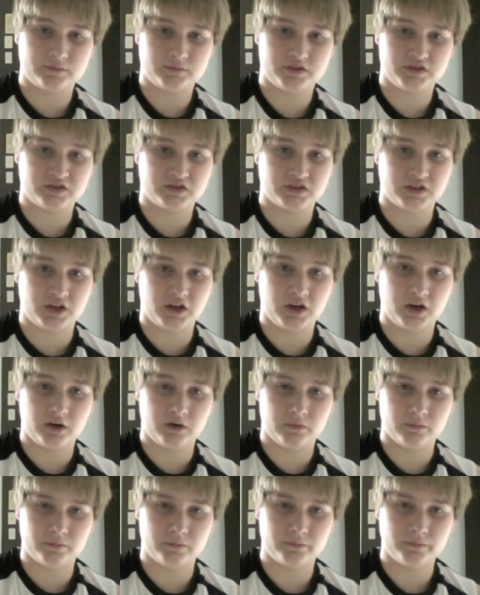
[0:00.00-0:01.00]

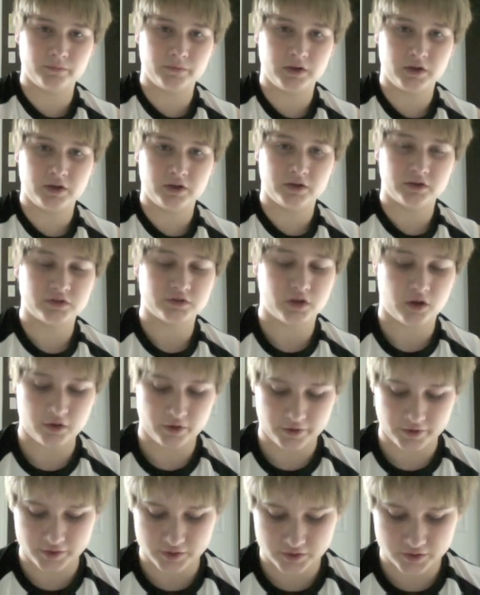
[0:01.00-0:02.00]
So that's all
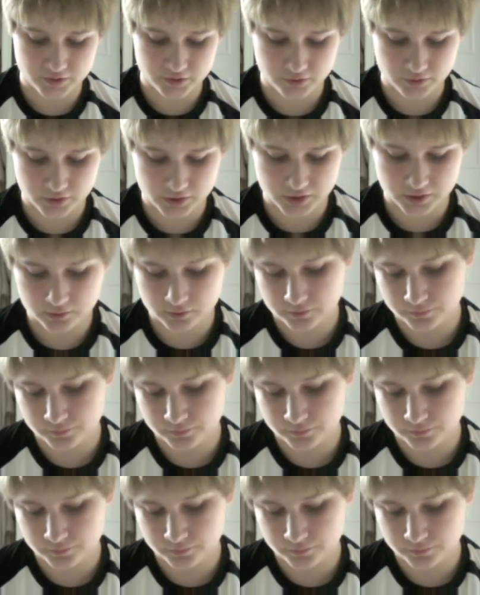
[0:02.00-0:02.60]
there is to it.